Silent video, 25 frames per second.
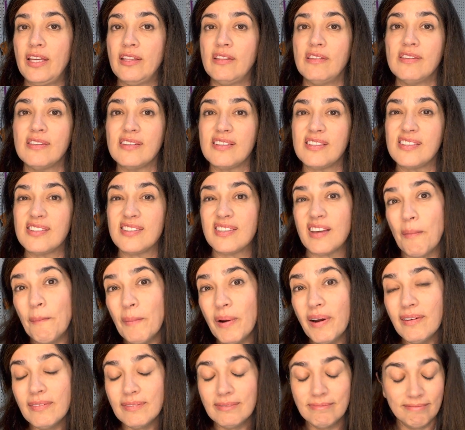into
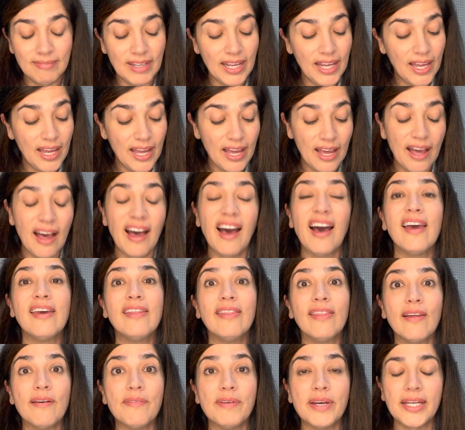summer. I
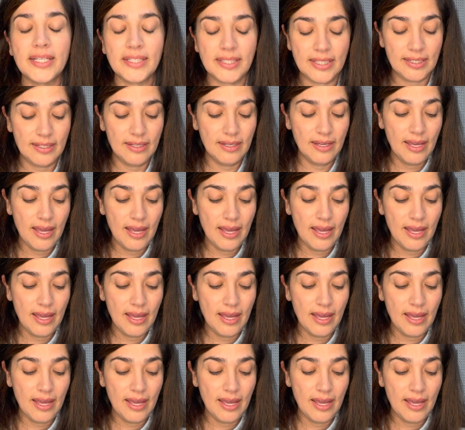love it.